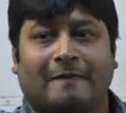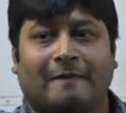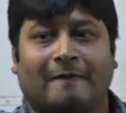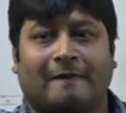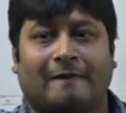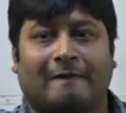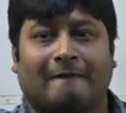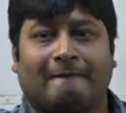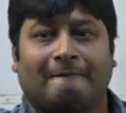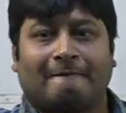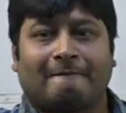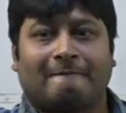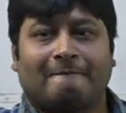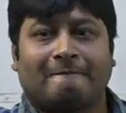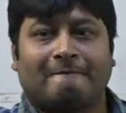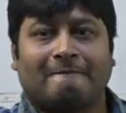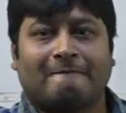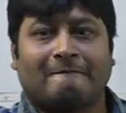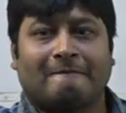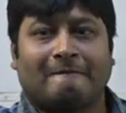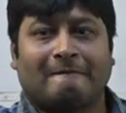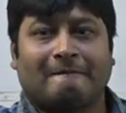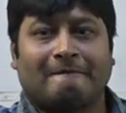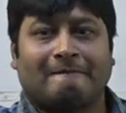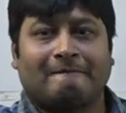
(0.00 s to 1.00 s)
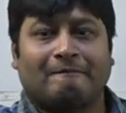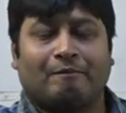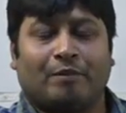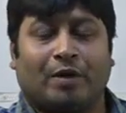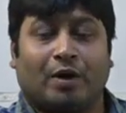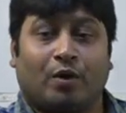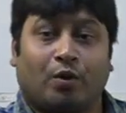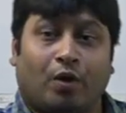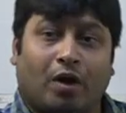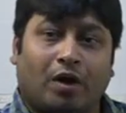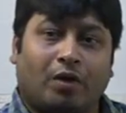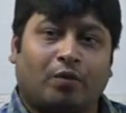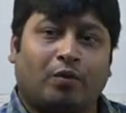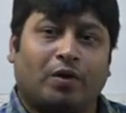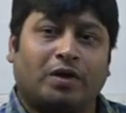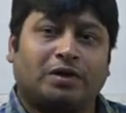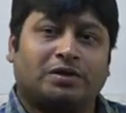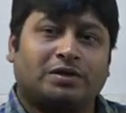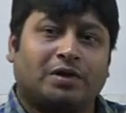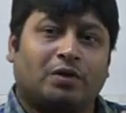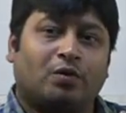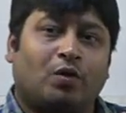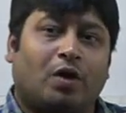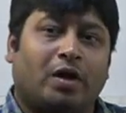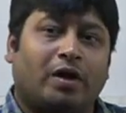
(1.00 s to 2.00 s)
Okay. But what
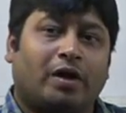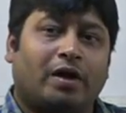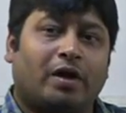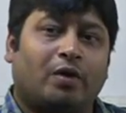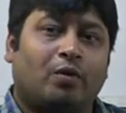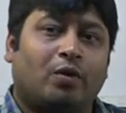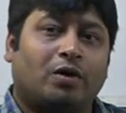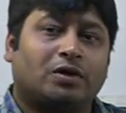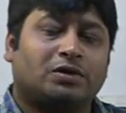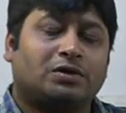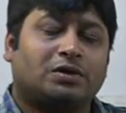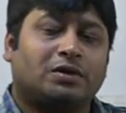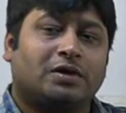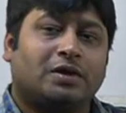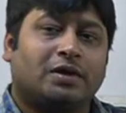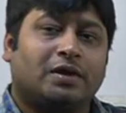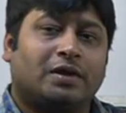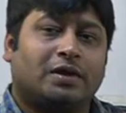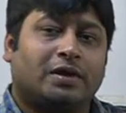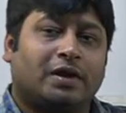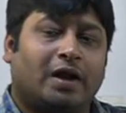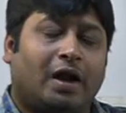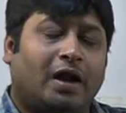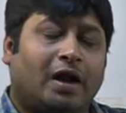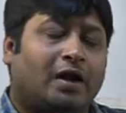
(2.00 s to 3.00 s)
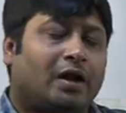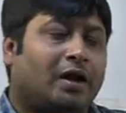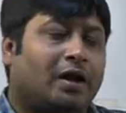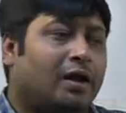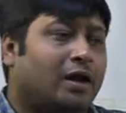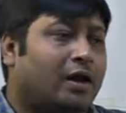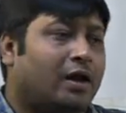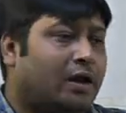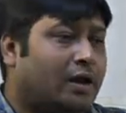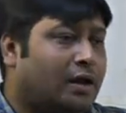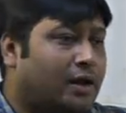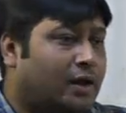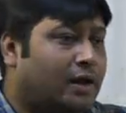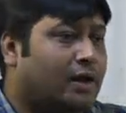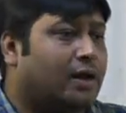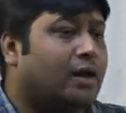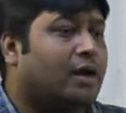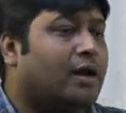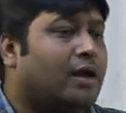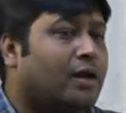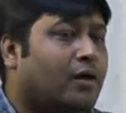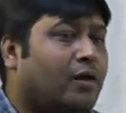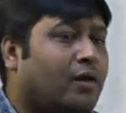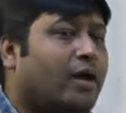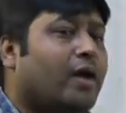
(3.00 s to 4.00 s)
Wilson wanted was that,
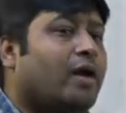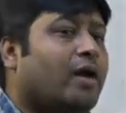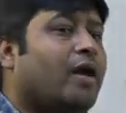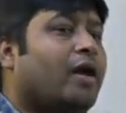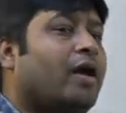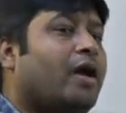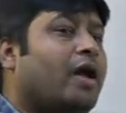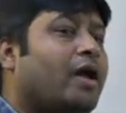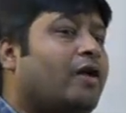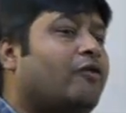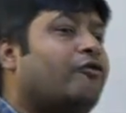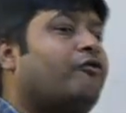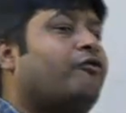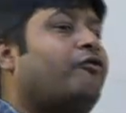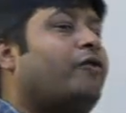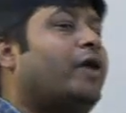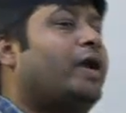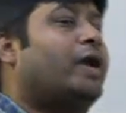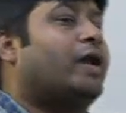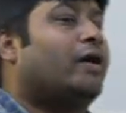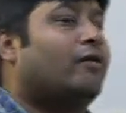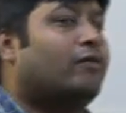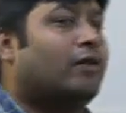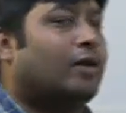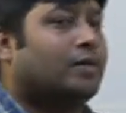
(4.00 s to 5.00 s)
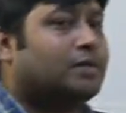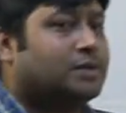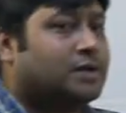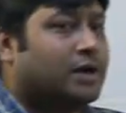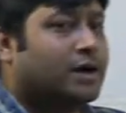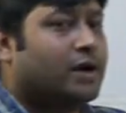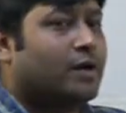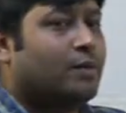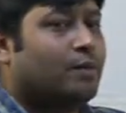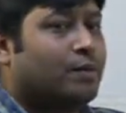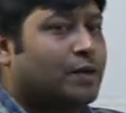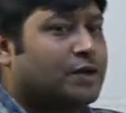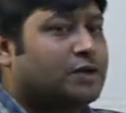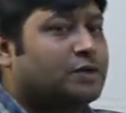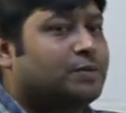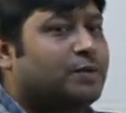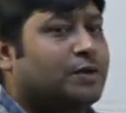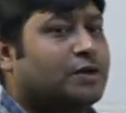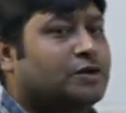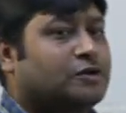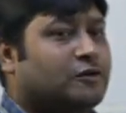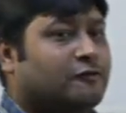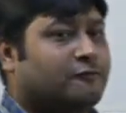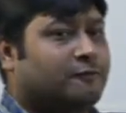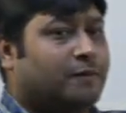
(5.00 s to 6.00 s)
okay, if we develop certain
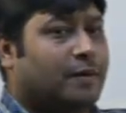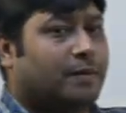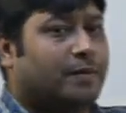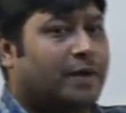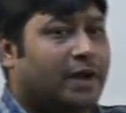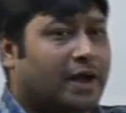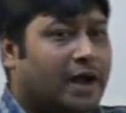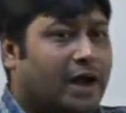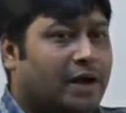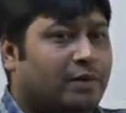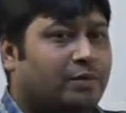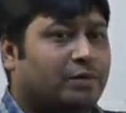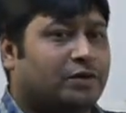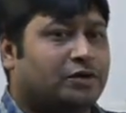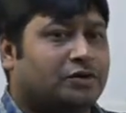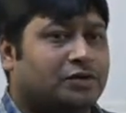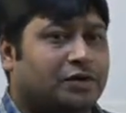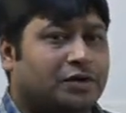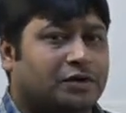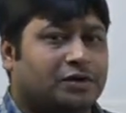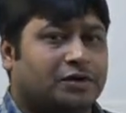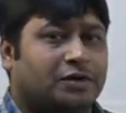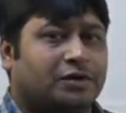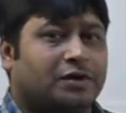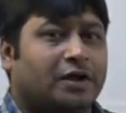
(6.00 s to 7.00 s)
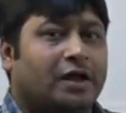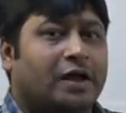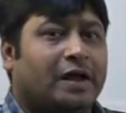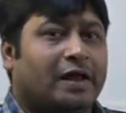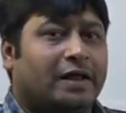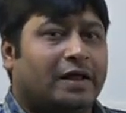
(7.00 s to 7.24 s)
principles of public administration,